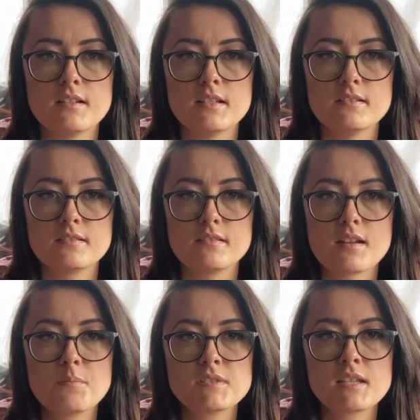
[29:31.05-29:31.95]
it
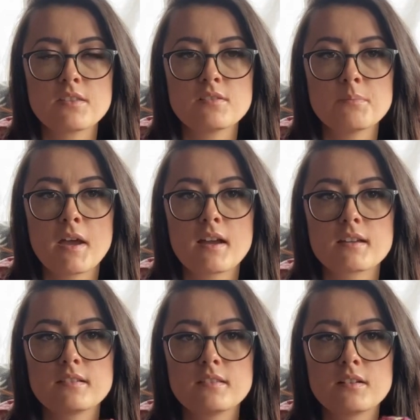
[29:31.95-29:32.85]
comes together in a pack.
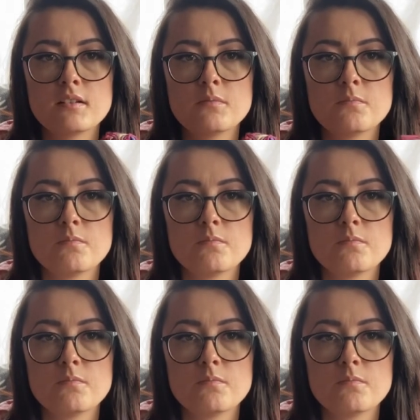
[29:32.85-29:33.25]
They're